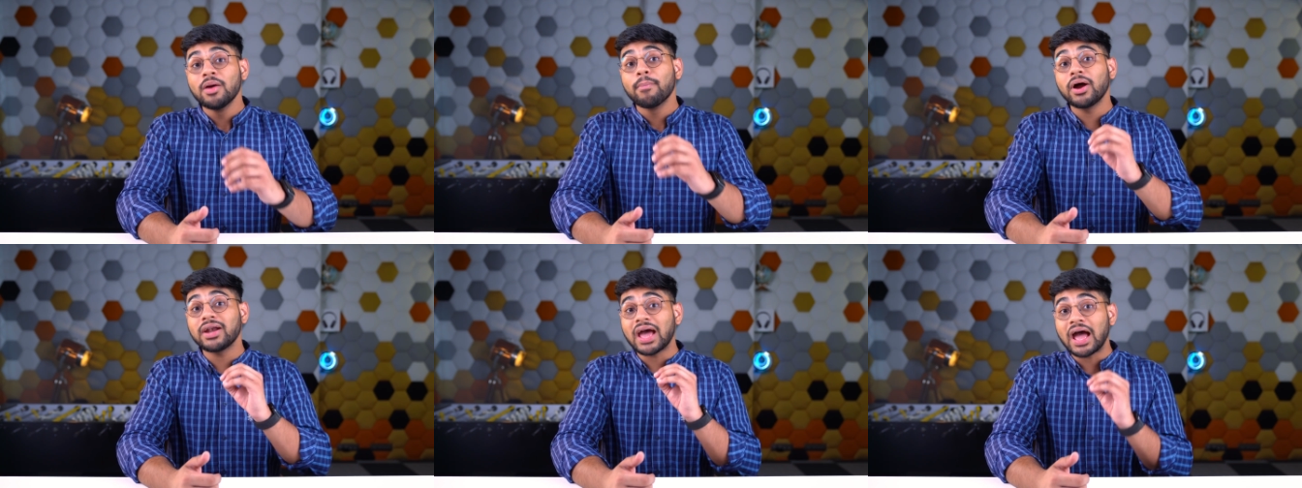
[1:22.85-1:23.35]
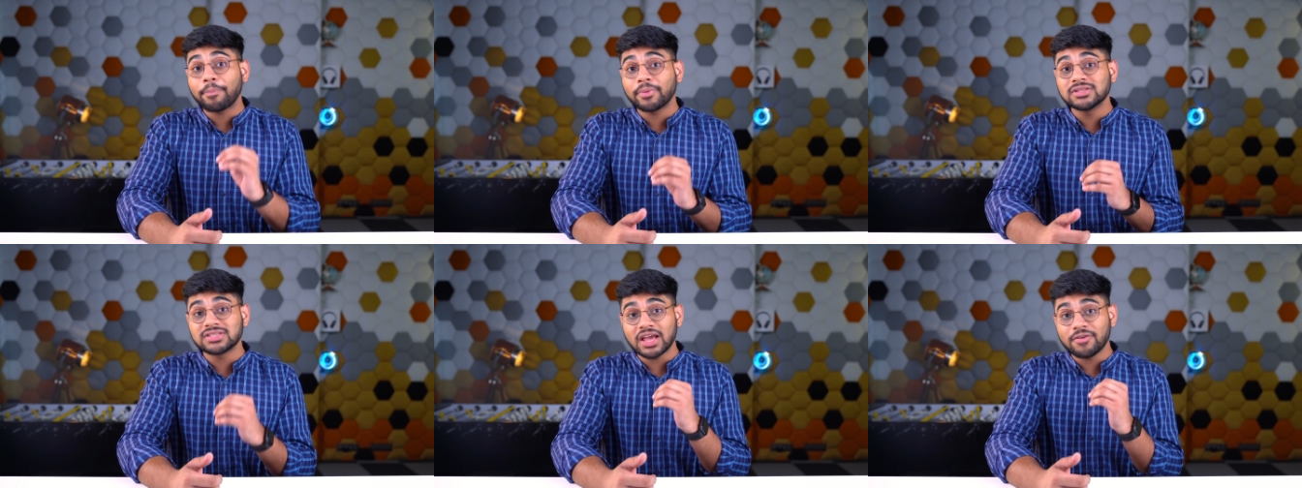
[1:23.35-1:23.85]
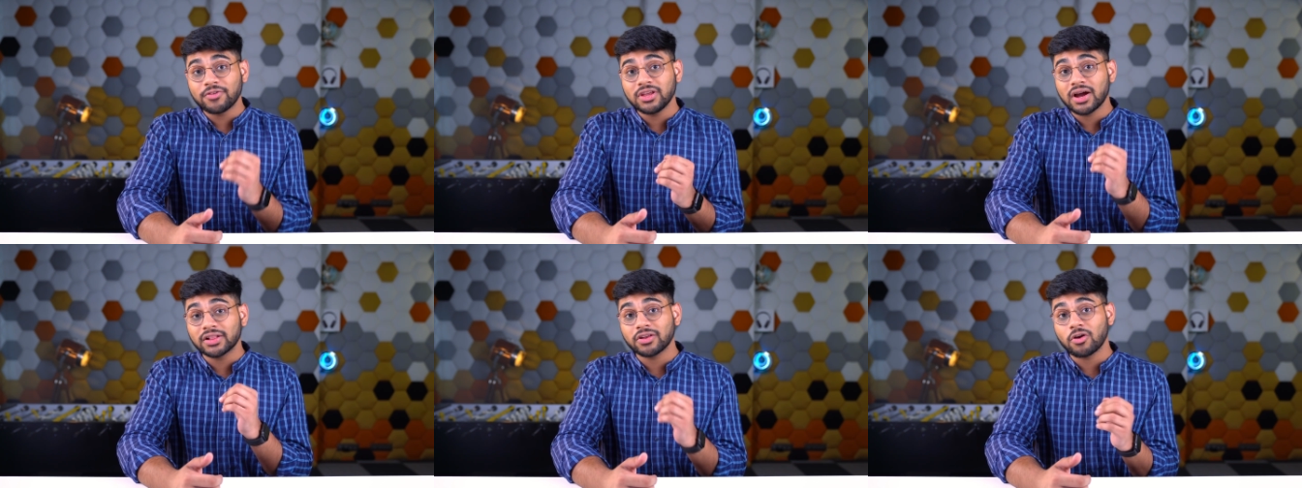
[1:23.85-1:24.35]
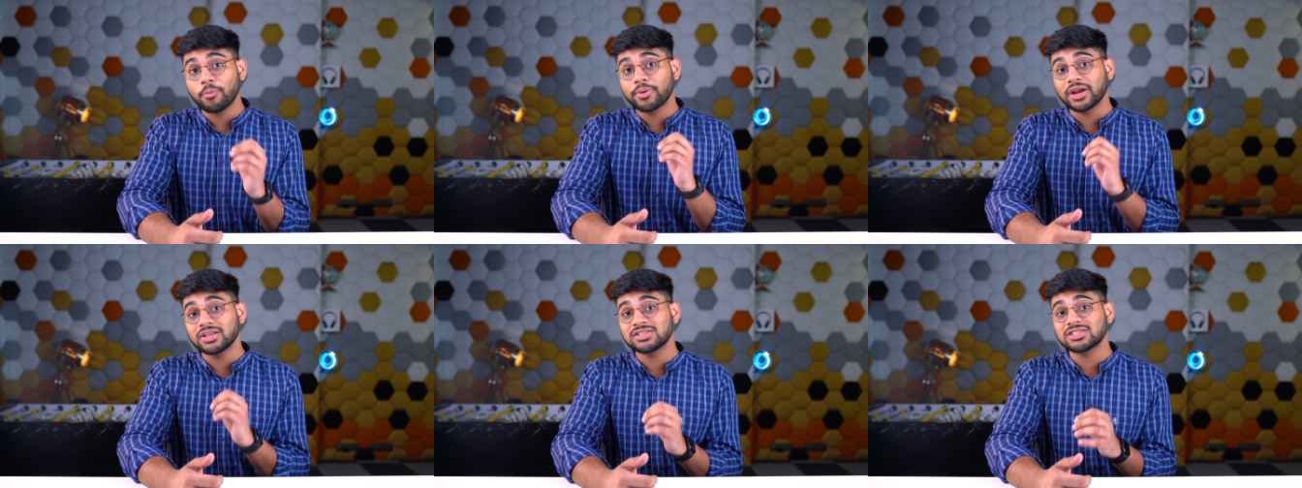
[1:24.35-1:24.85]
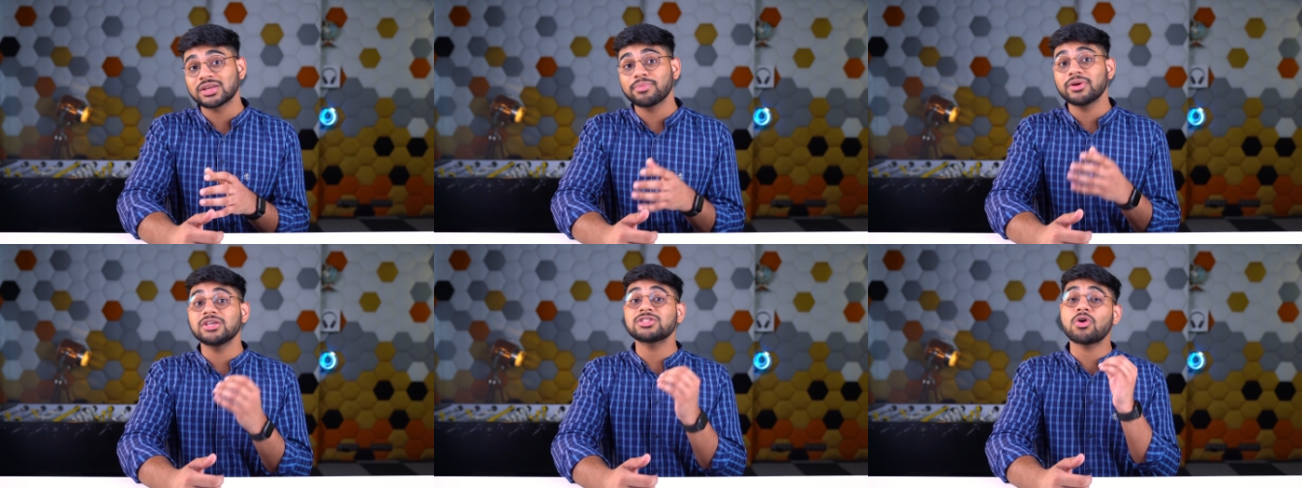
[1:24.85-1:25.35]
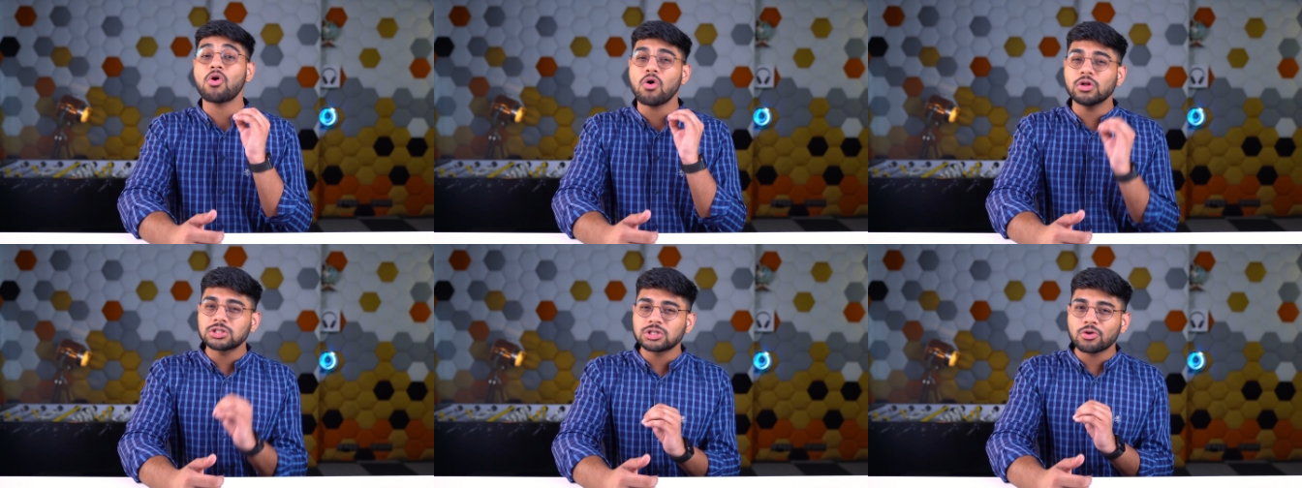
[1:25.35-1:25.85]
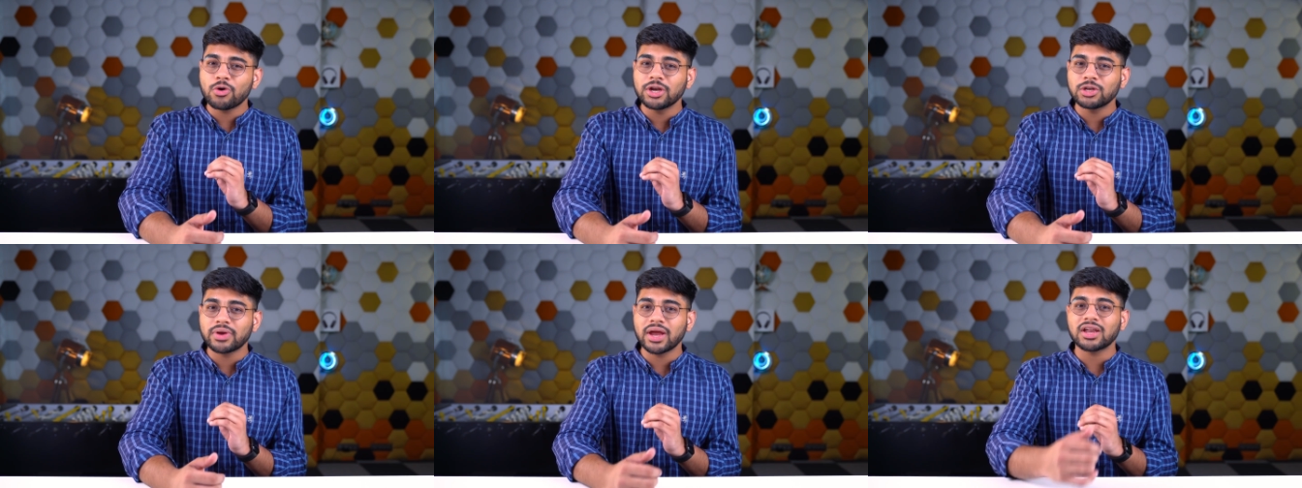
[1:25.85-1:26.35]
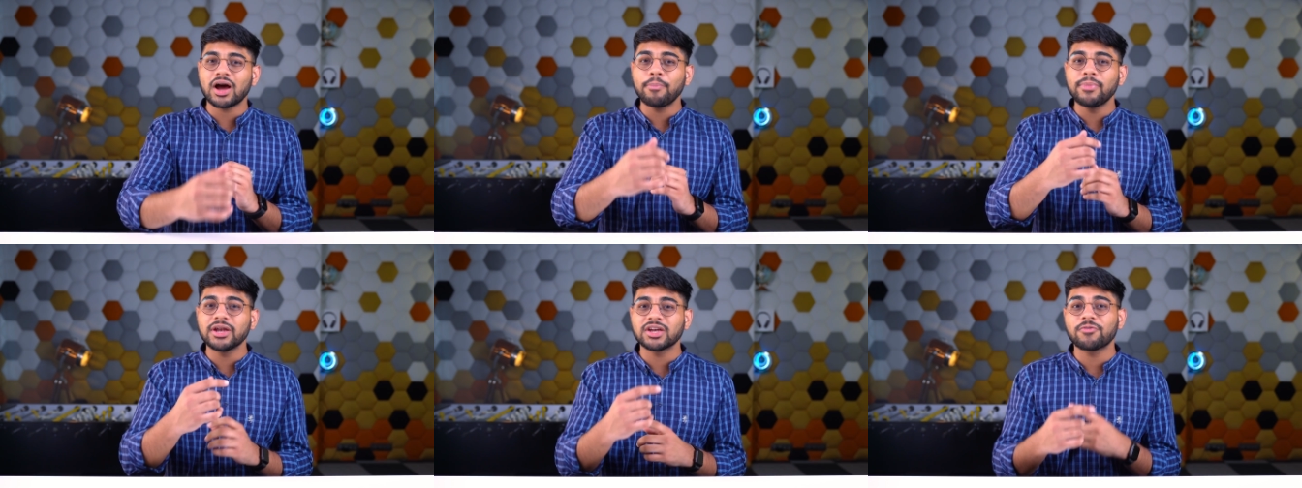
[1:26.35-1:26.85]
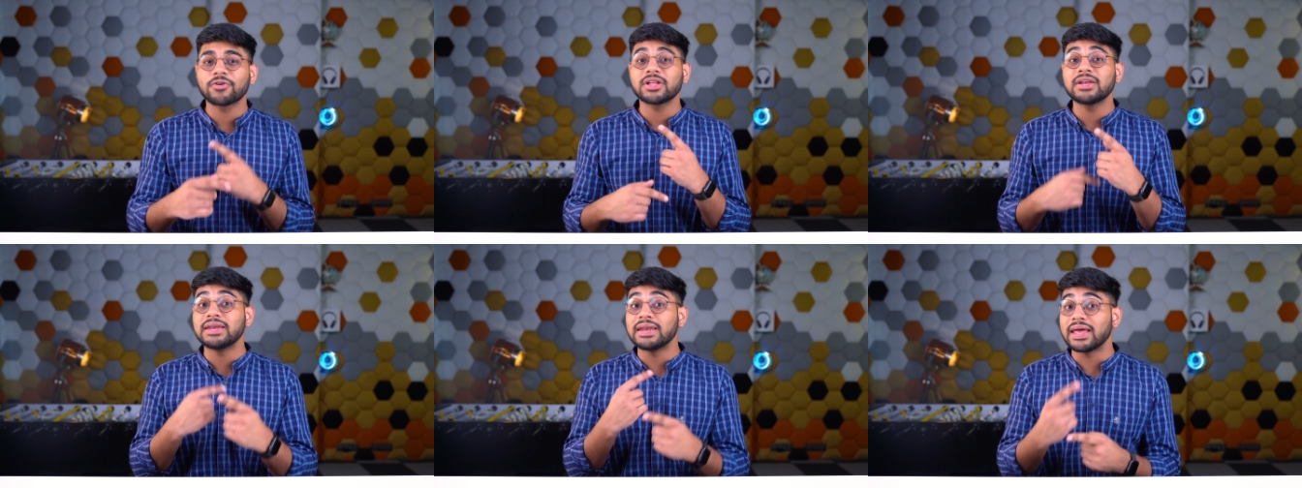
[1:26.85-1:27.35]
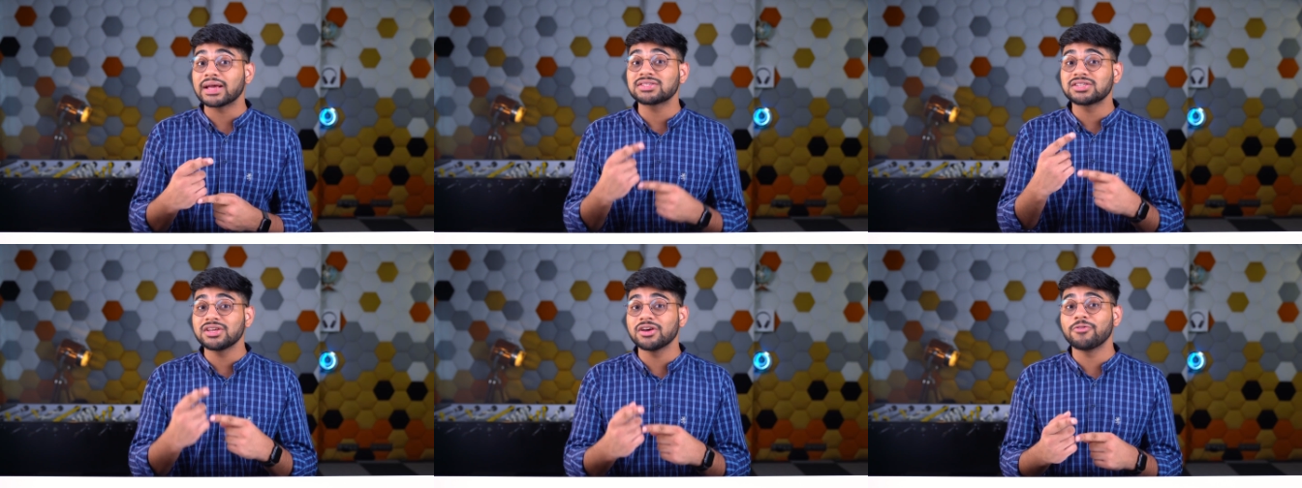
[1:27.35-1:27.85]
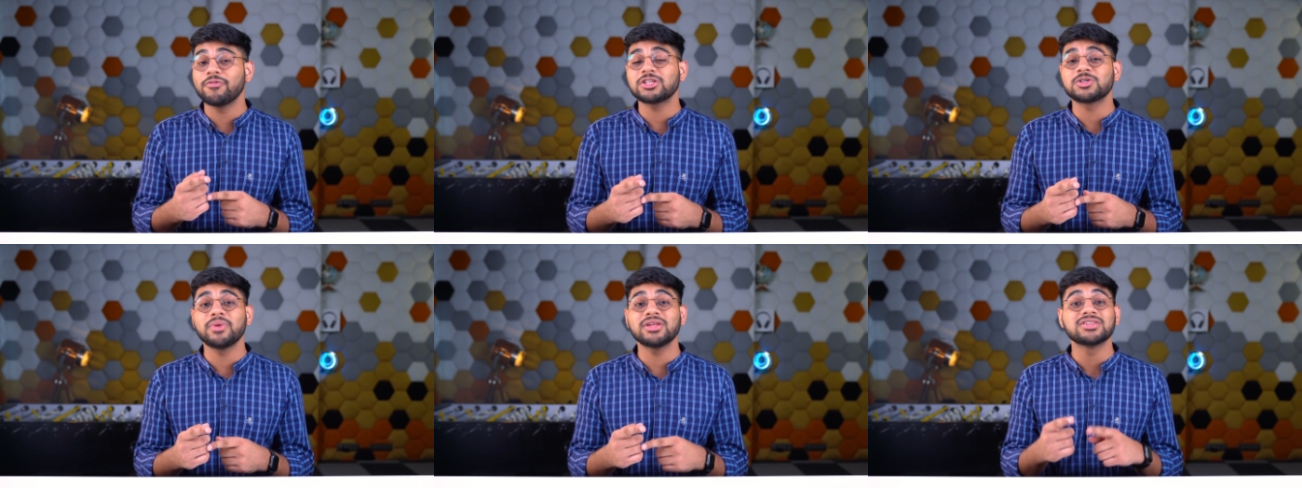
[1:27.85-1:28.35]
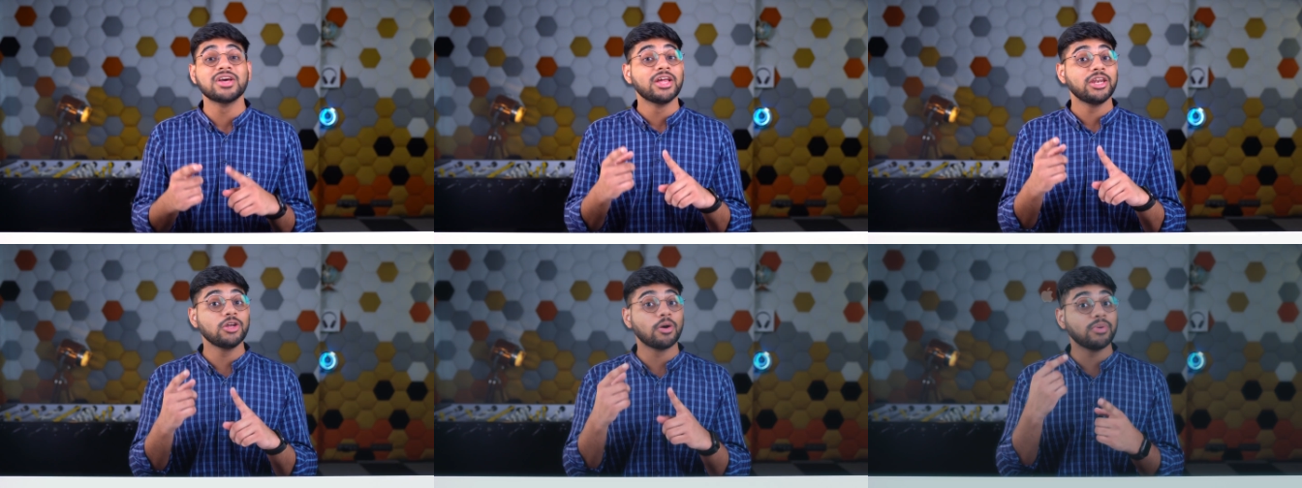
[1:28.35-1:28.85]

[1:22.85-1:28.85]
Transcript: but Apple's every other operating system is also going to get updated for the next year, which means new